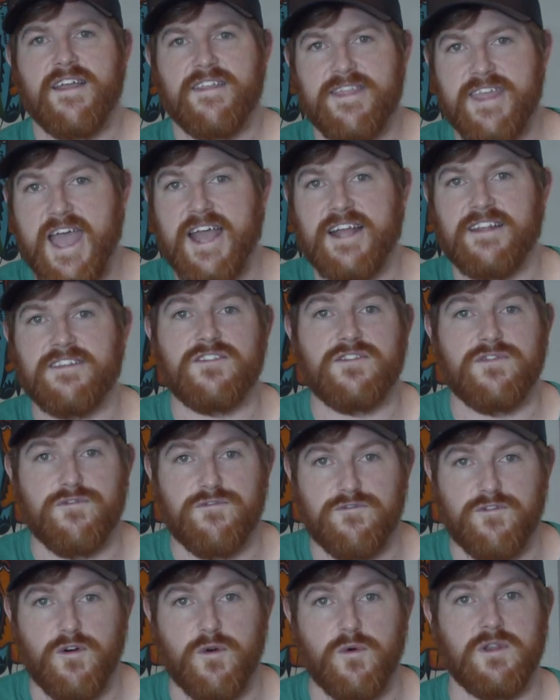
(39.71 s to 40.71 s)
That's
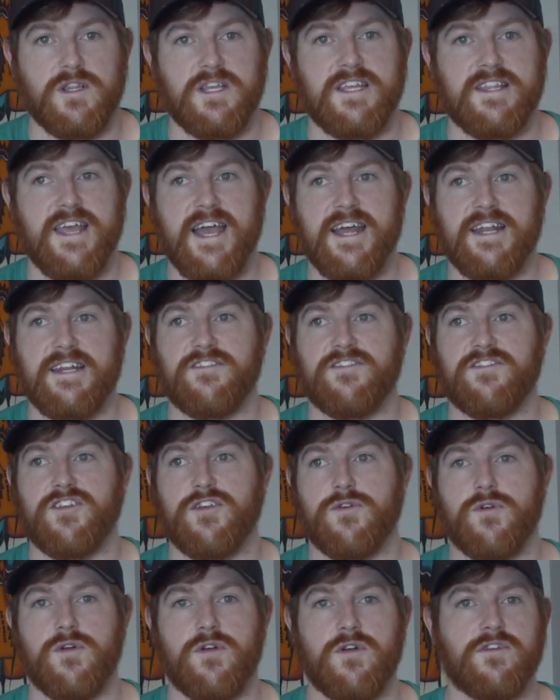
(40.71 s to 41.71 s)
Foley. That is
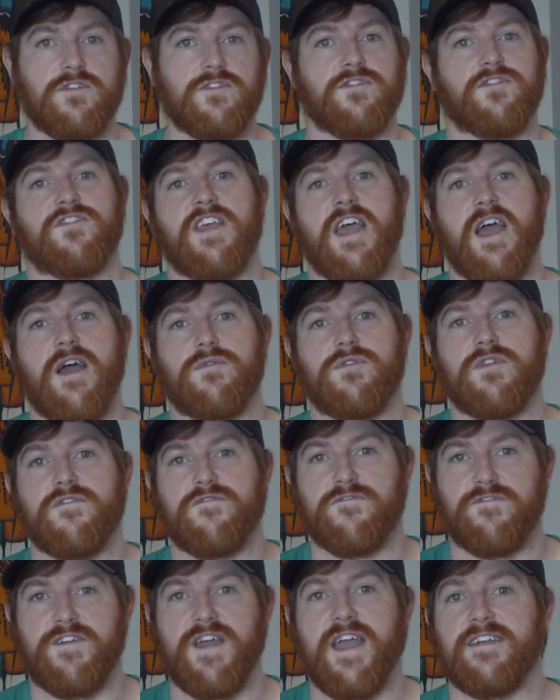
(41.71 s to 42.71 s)
your sound
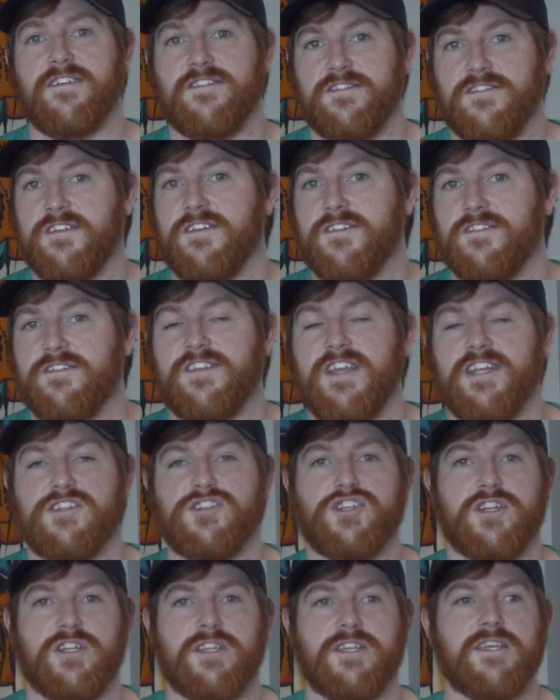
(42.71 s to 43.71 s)
effects,
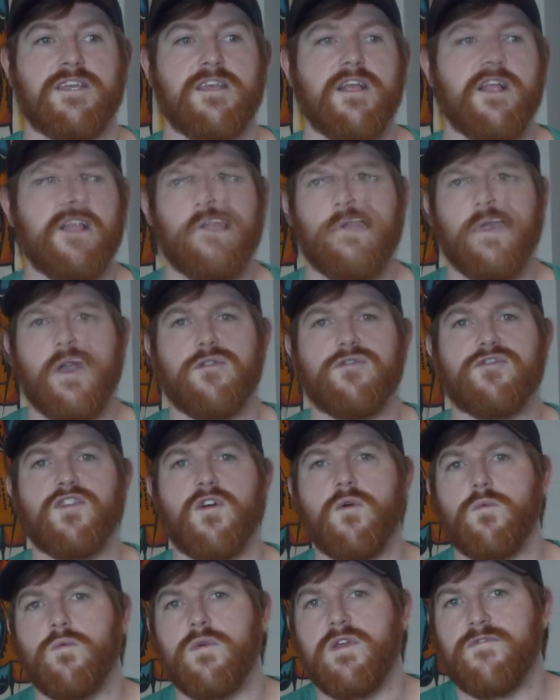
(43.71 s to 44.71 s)
essentially.
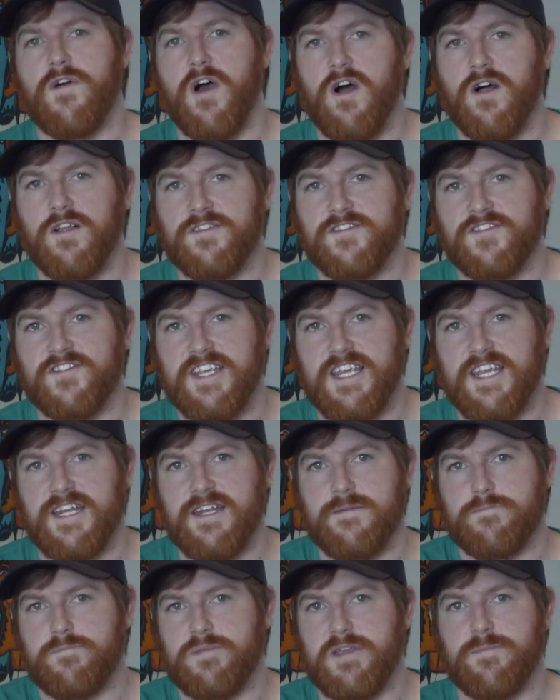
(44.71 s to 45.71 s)
So we've all
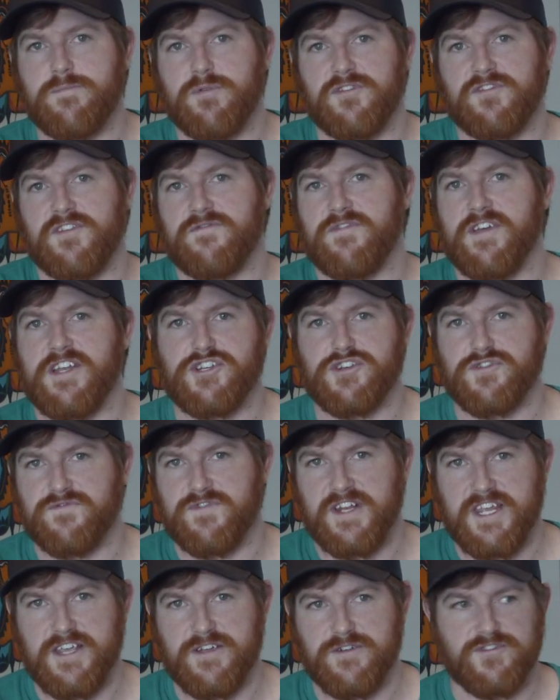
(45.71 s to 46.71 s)
seen people's adventure
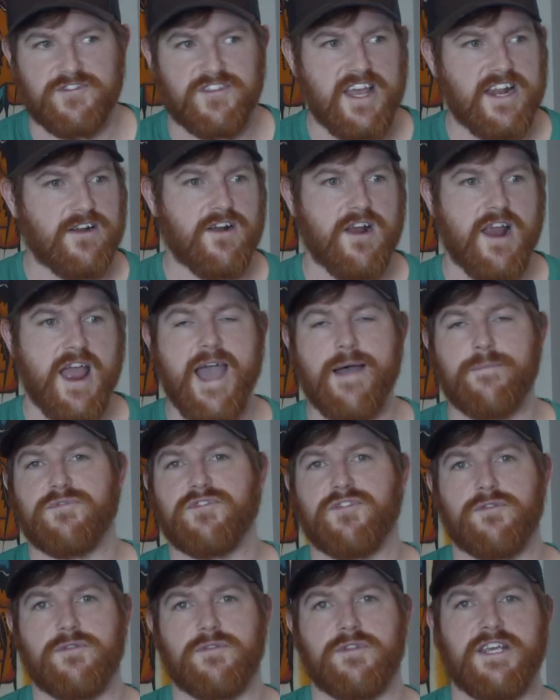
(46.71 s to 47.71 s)
videos that are
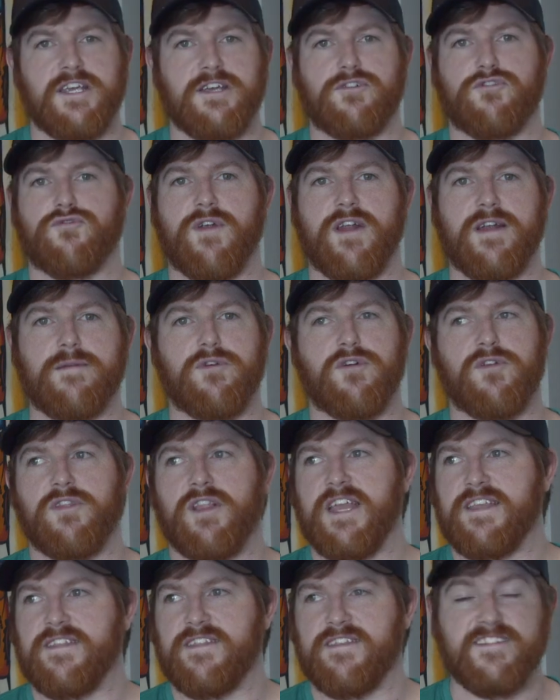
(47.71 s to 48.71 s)
absolutely incredible.
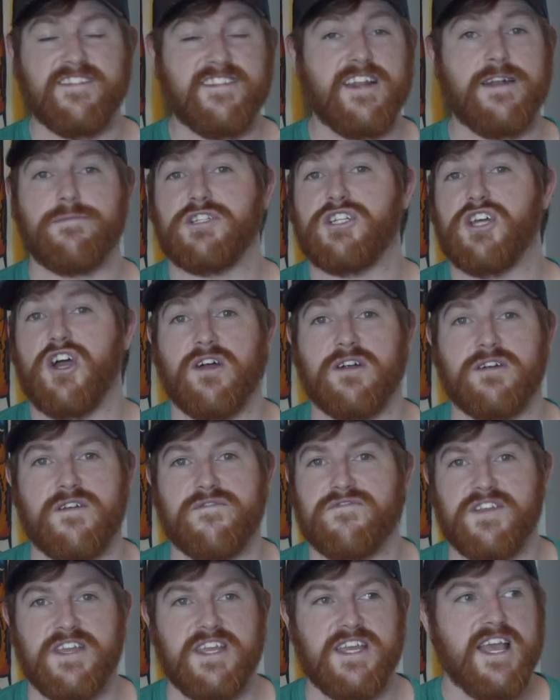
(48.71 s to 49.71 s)
Like the
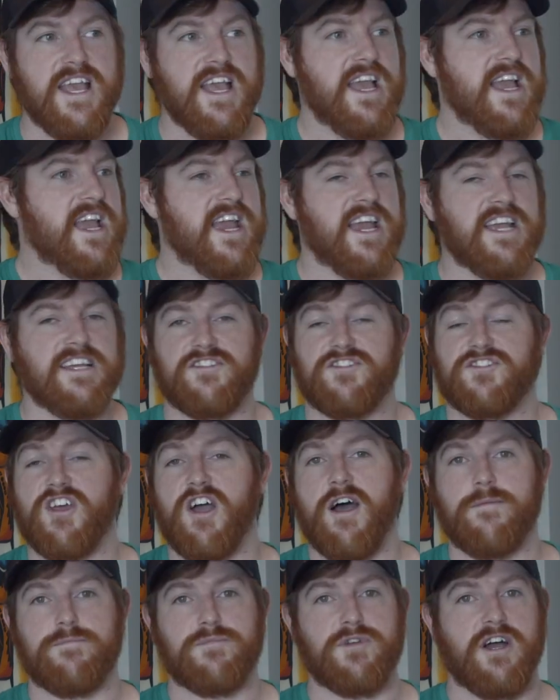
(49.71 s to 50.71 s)
cinematography is
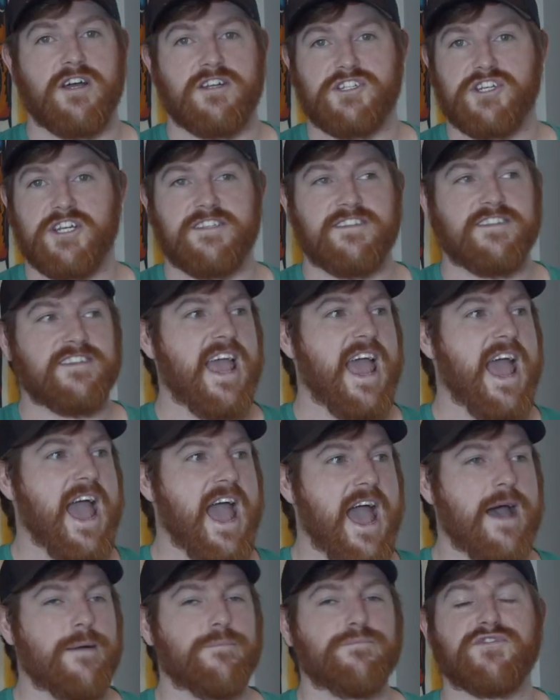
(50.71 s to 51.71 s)
top notch. It's
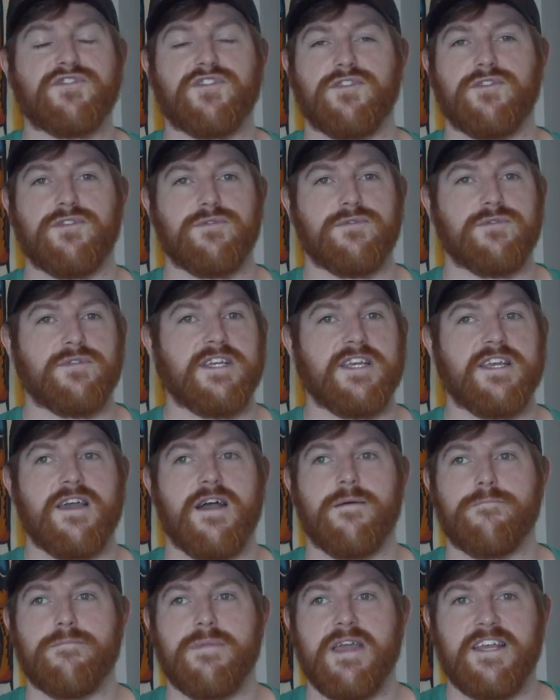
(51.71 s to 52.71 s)
absolutely
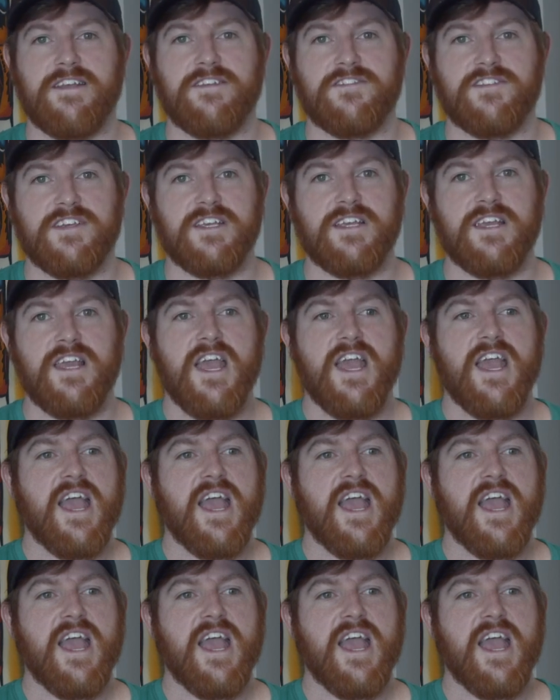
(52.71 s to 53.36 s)
amazing.